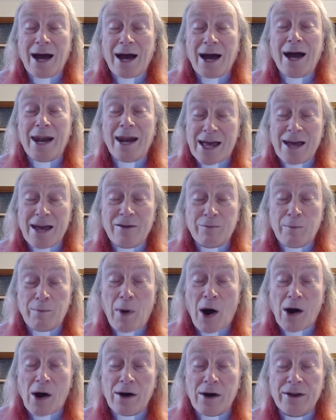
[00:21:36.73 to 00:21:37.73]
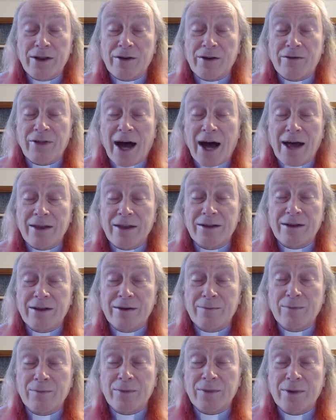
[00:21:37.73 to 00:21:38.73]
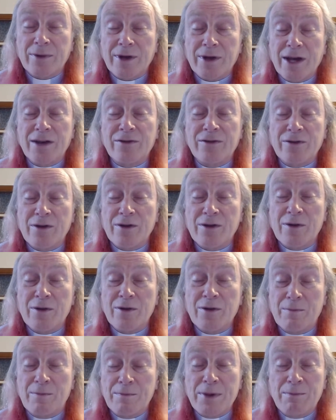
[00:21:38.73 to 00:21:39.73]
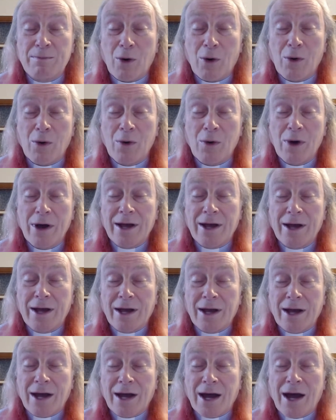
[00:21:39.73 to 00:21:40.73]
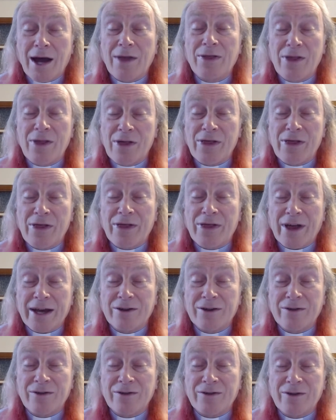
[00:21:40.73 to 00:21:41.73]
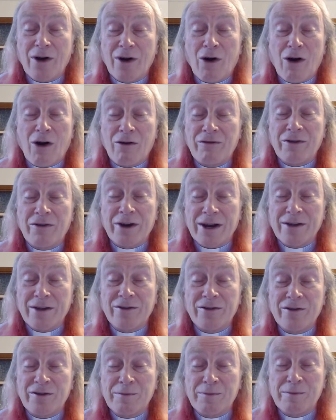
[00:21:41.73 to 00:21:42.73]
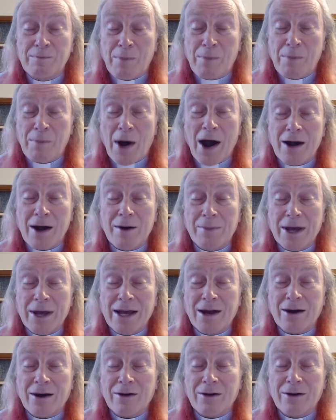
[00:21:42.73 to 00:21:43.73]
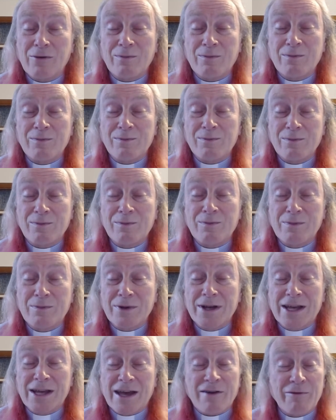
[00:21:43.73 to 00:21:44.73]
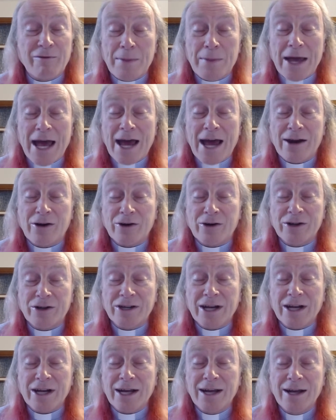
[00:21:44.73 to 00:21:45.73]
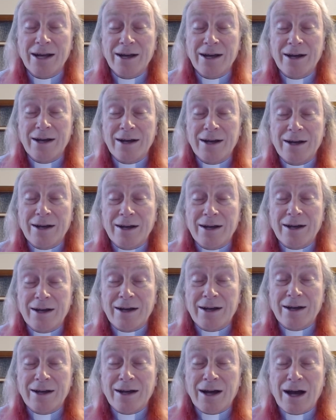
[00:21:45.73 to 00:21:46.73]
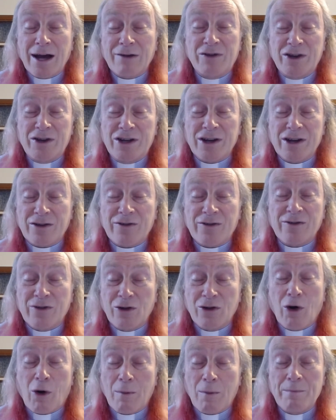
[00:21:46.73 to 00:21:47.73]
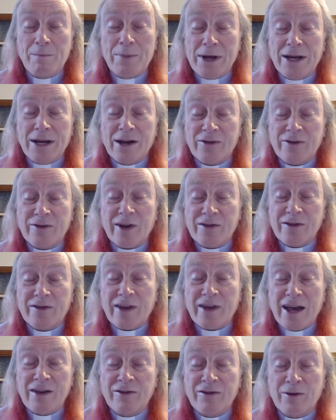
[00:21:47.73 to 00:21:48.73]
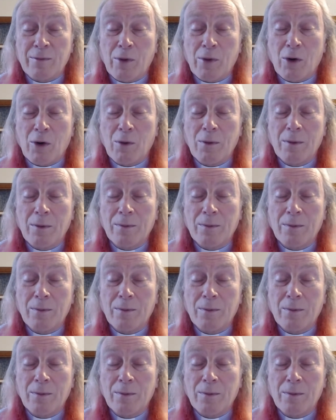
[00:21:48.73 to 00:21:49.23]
And I guess part of that is that the people and the things that often inspire me or give me energy have just not been as accessible.